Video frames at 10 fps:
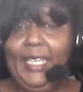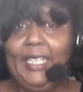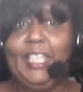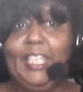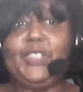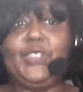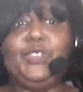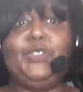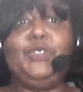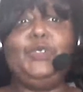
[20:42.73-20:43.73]
In
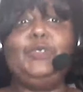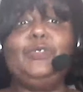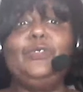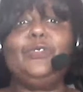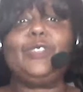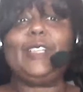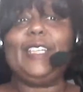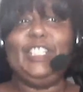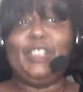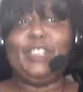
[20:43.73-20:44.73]
case you
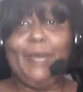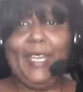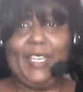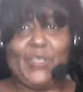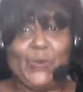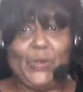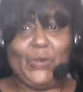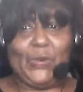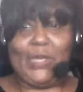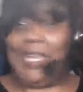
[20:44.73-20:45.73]
forget your
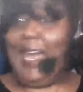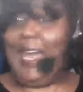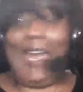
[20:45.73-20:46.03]
password,